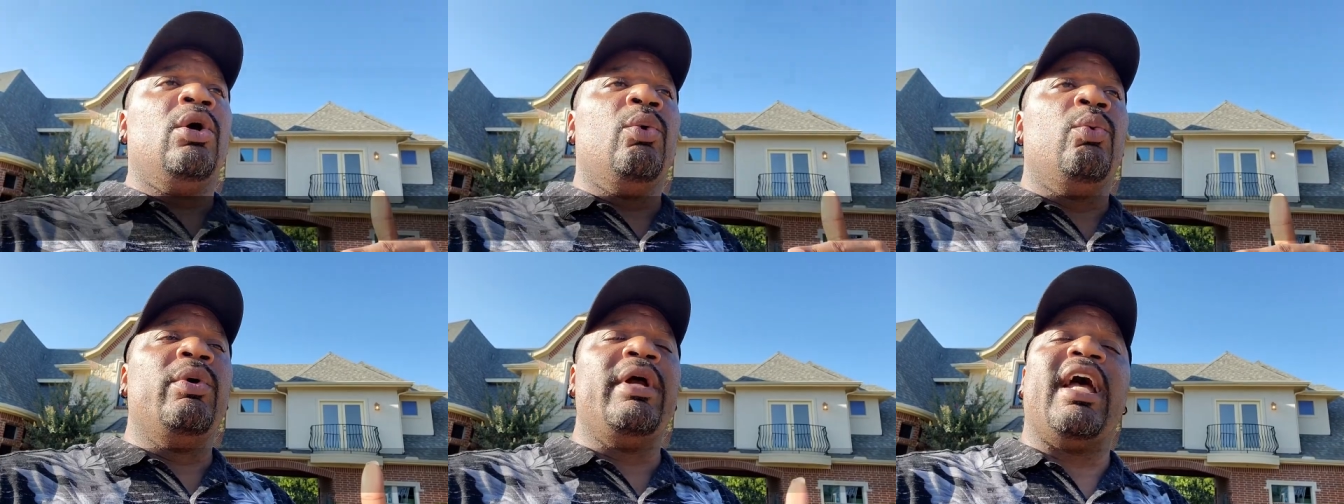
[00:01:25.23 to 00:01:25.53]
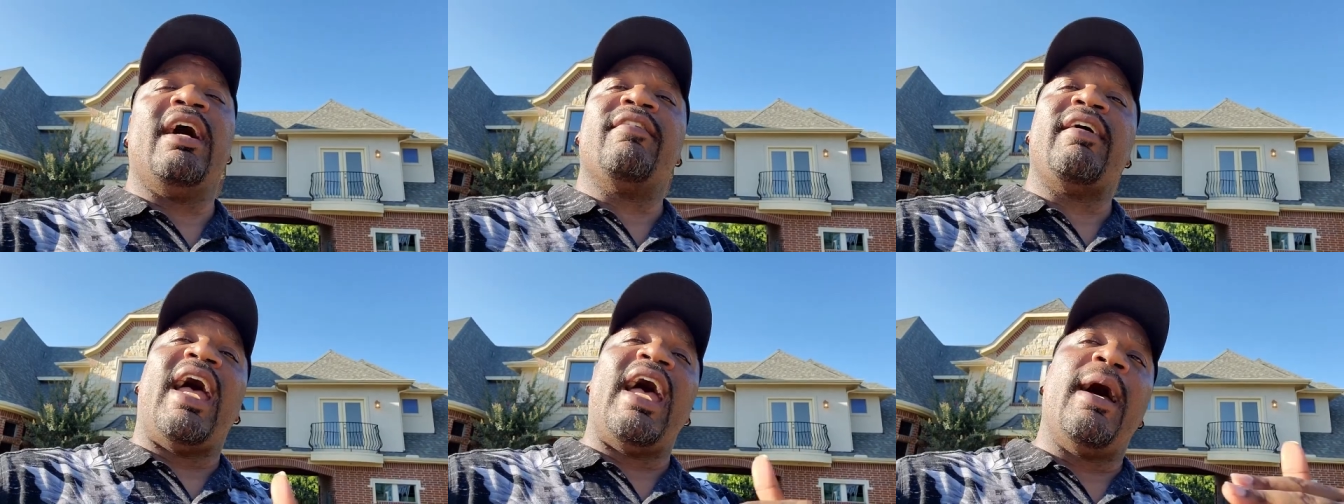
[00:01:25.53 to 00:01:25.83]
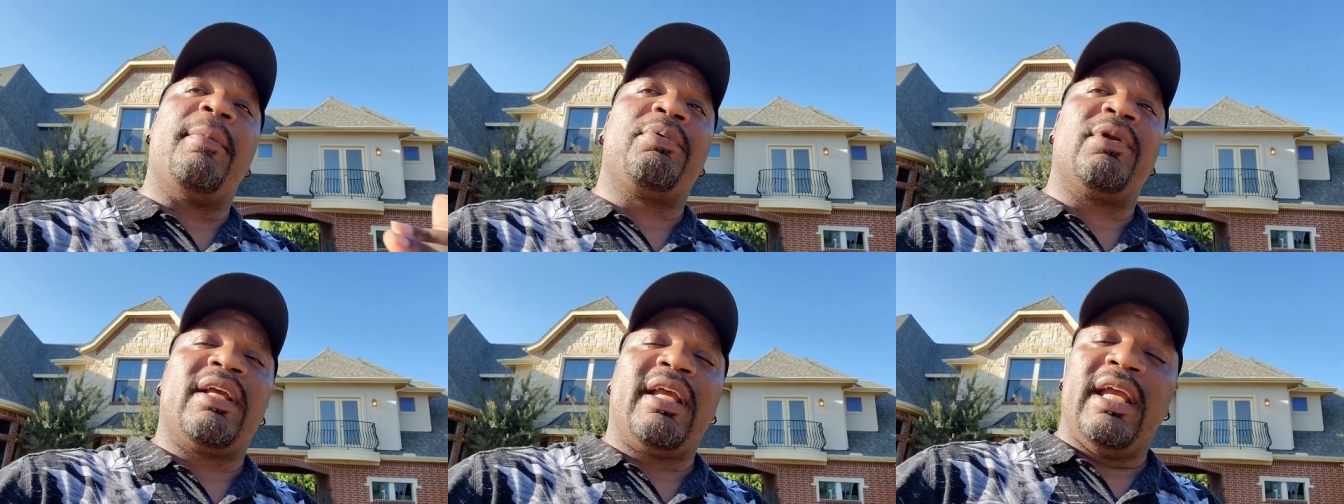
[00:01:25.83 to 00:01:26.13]
we have an
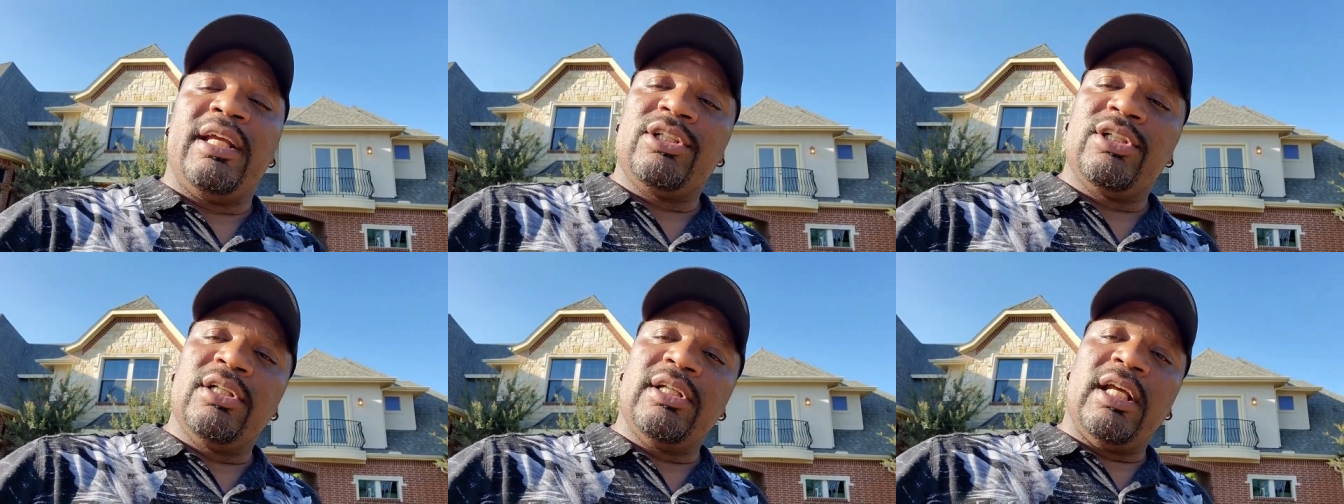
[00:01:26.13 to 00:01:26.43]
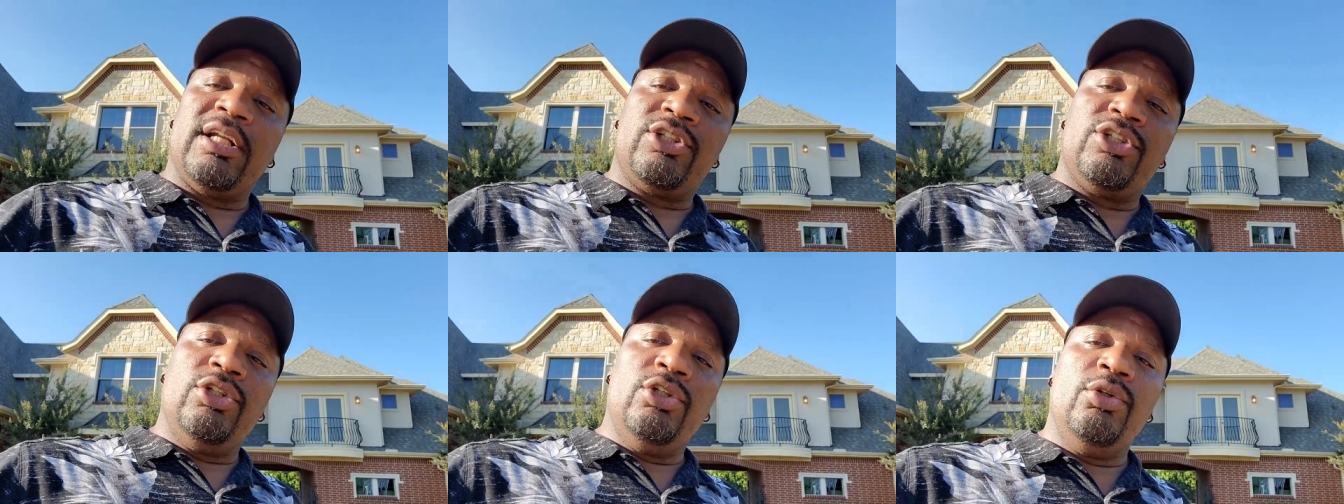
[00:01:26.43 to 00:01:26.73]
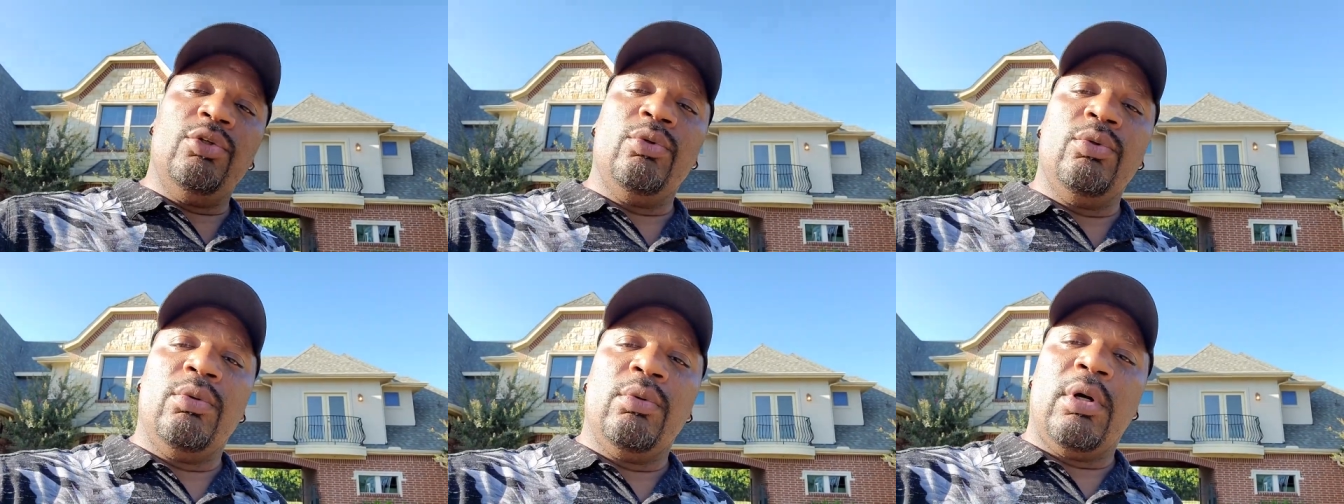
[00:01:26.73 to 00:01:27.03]
application that
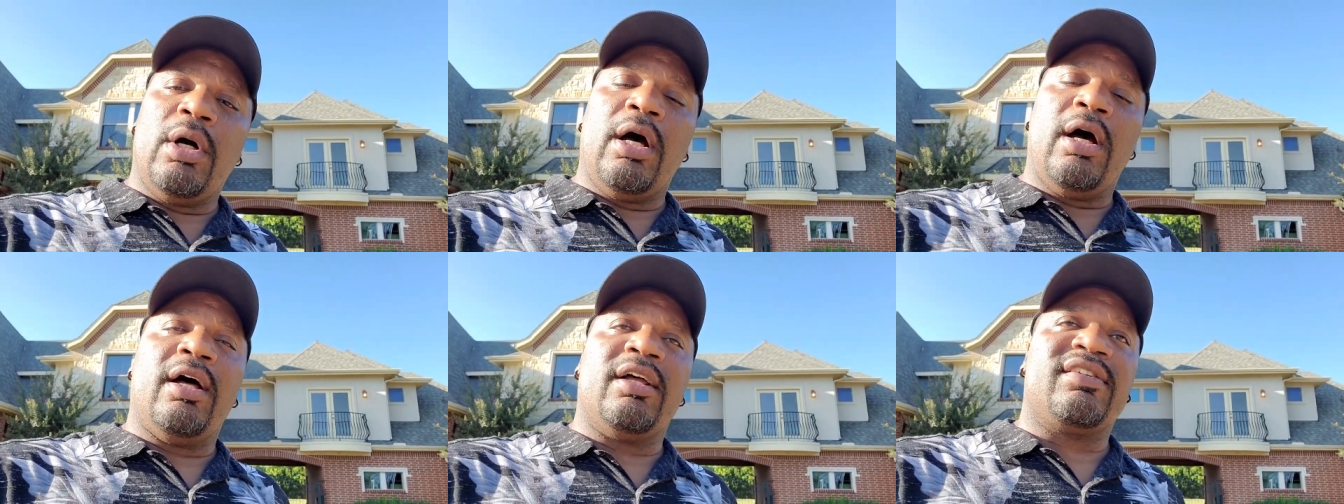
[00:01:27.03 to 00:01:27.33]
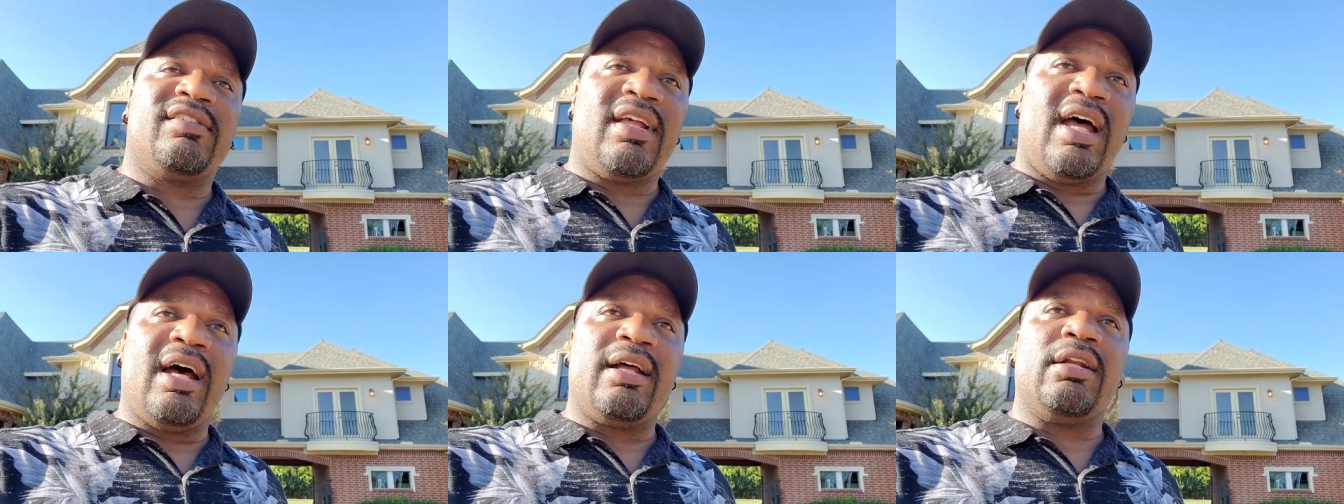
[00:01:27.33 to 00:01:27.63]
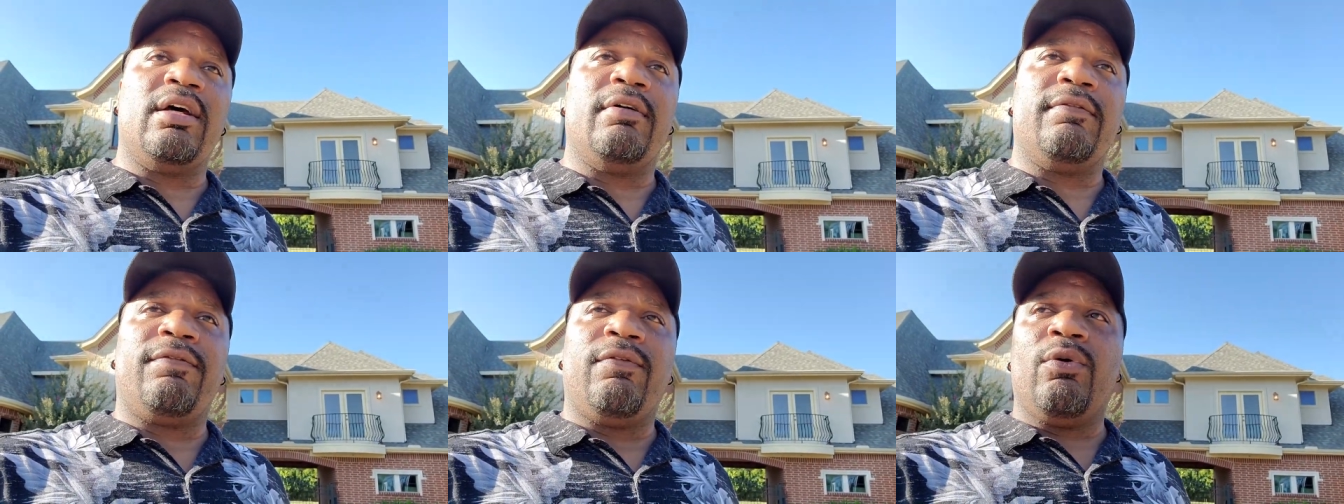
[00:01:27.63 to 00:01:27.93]
you uh, sign
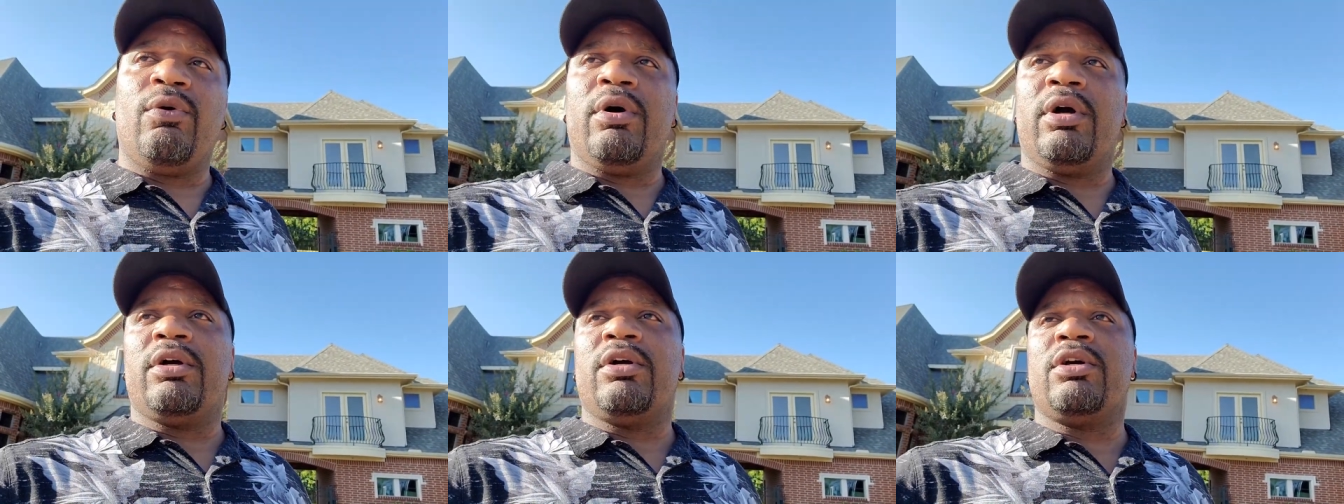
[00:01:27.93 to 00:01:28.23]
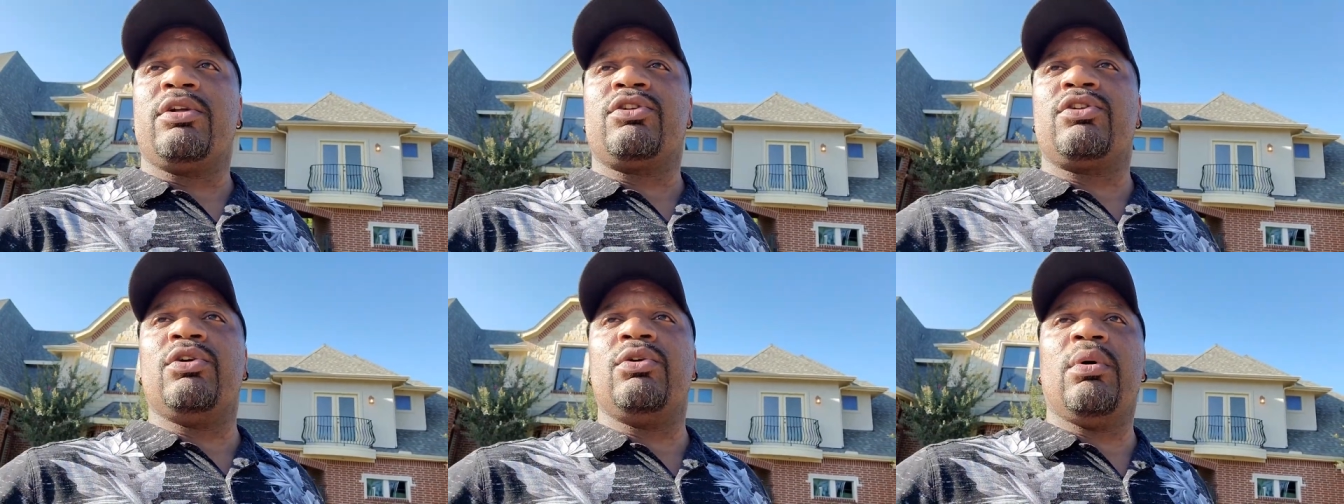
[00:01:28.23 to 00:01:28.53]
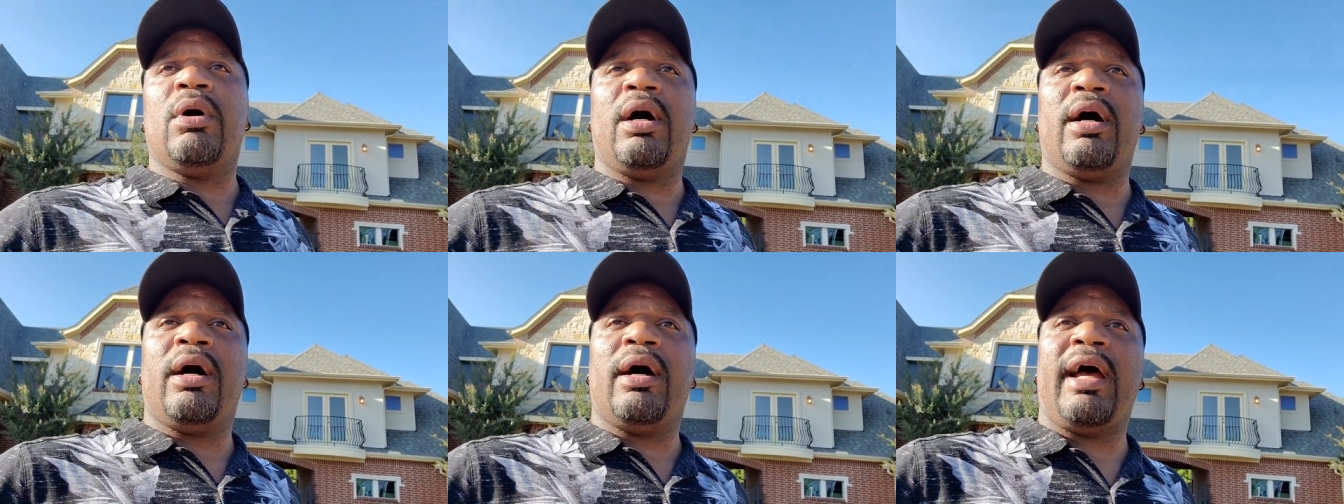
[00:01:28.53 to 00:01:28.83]
up for
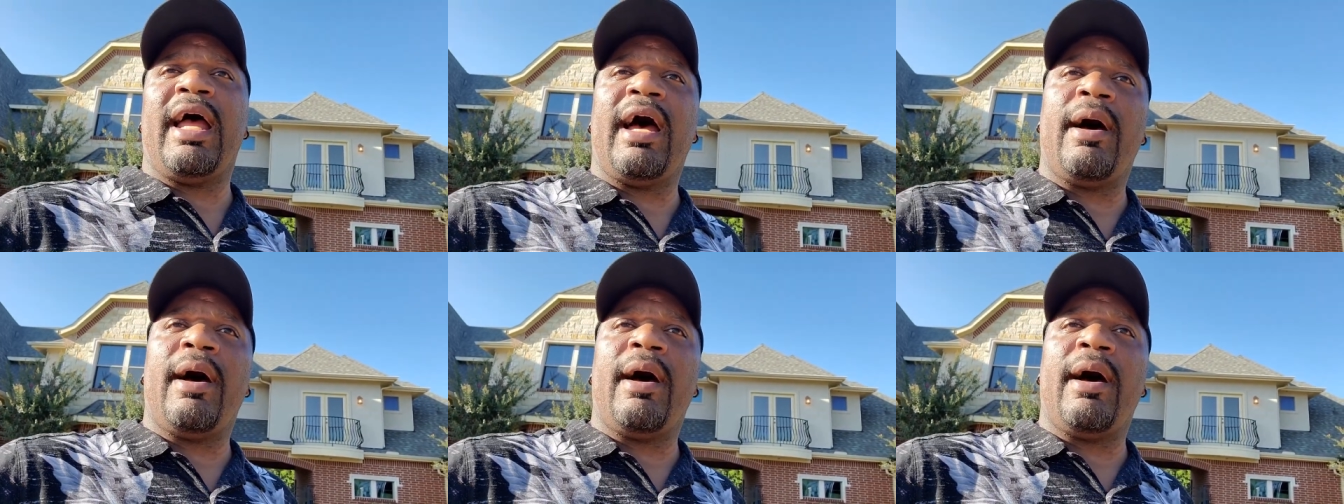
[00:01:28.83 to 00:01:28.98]
to uh,